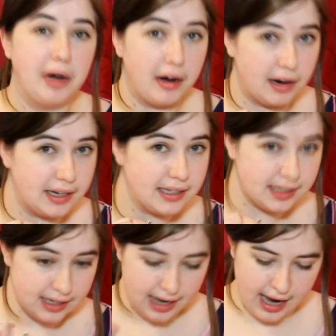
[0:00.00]

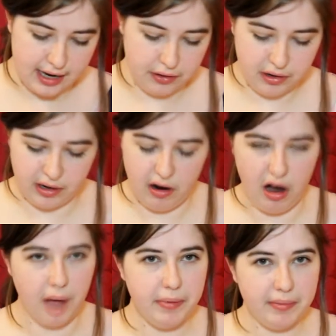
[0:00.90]
pause and you can
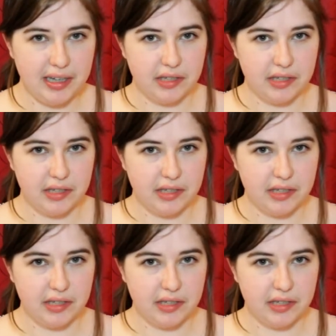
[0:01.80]
copy my